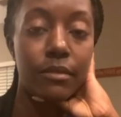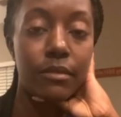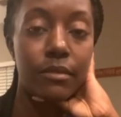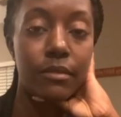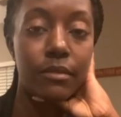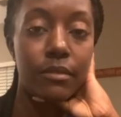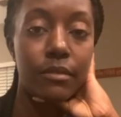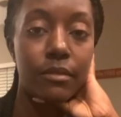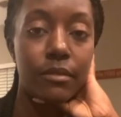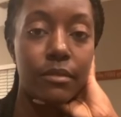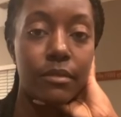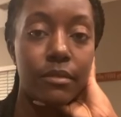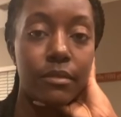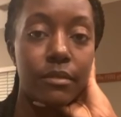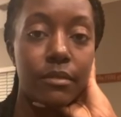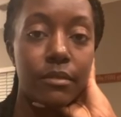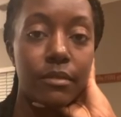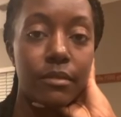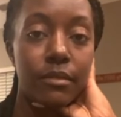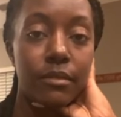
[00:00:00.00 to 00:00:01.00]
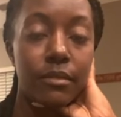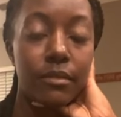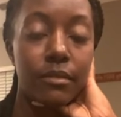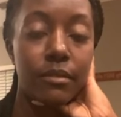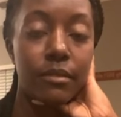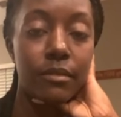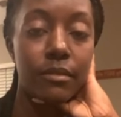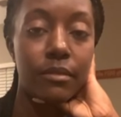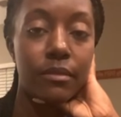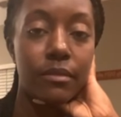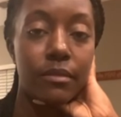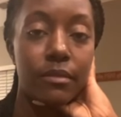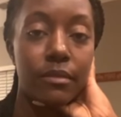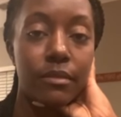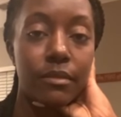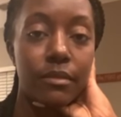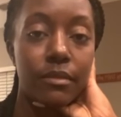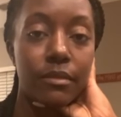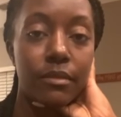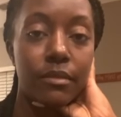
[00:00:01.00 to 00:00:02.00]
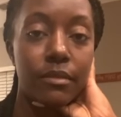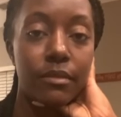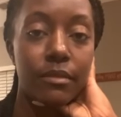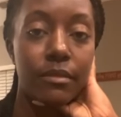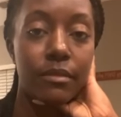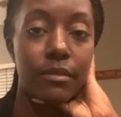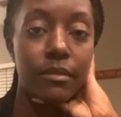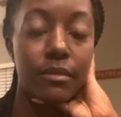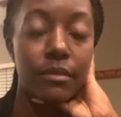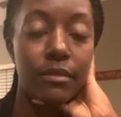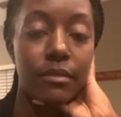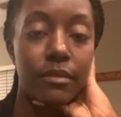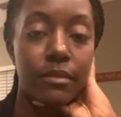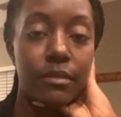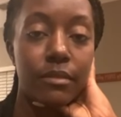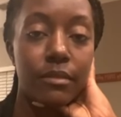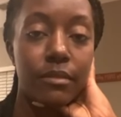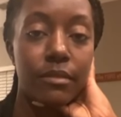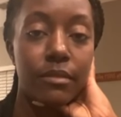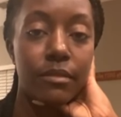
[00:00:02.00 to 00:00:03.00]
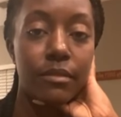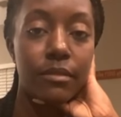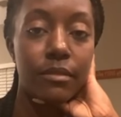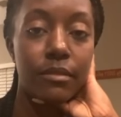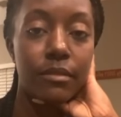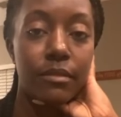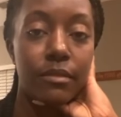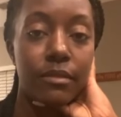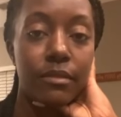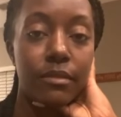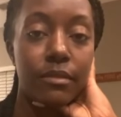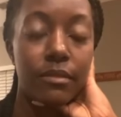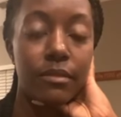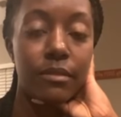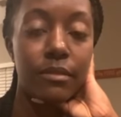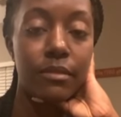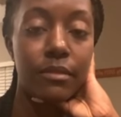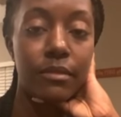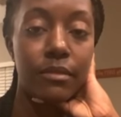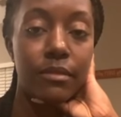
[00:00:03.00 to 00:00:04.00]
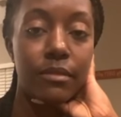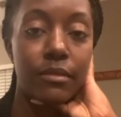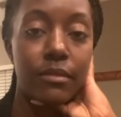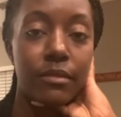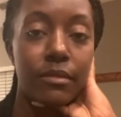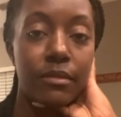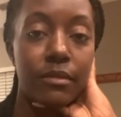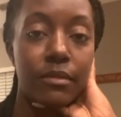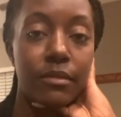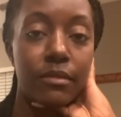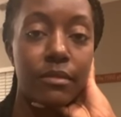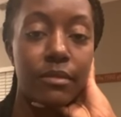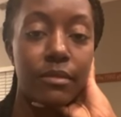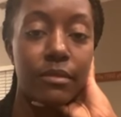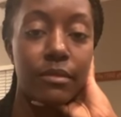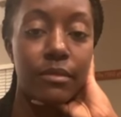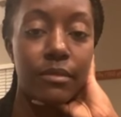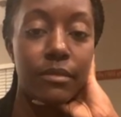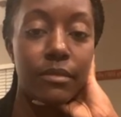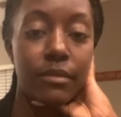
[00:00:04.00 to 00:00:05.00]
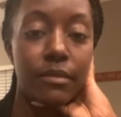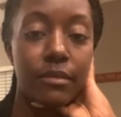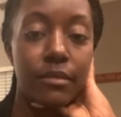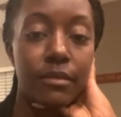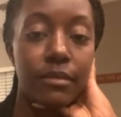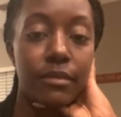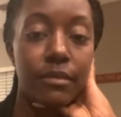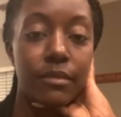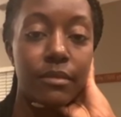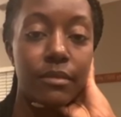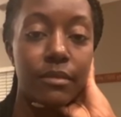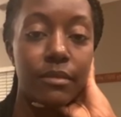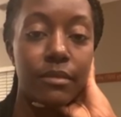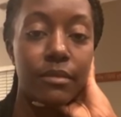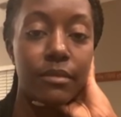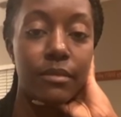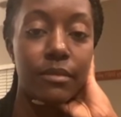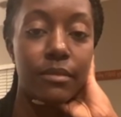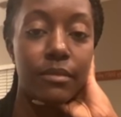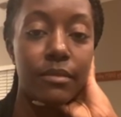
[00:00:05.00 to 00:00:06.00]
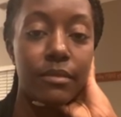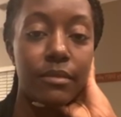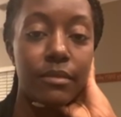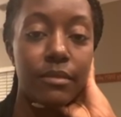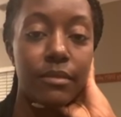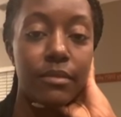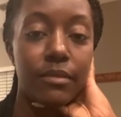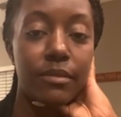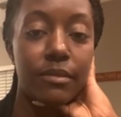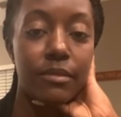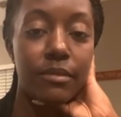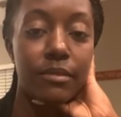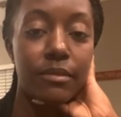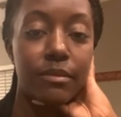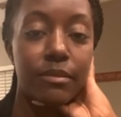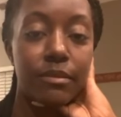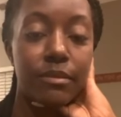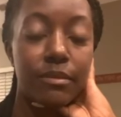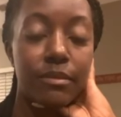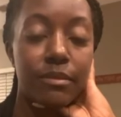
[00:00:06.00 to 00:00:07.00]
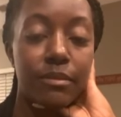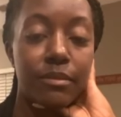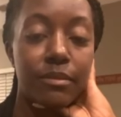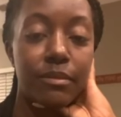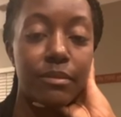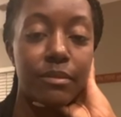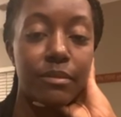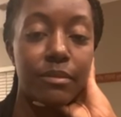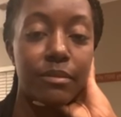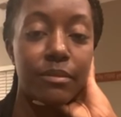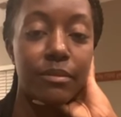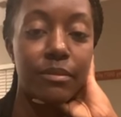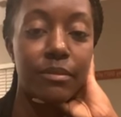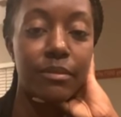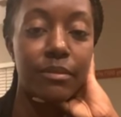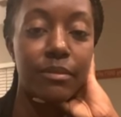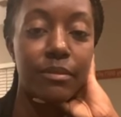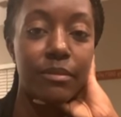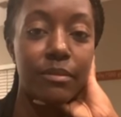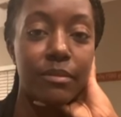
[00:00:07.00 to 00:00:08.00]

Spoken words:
[no speech]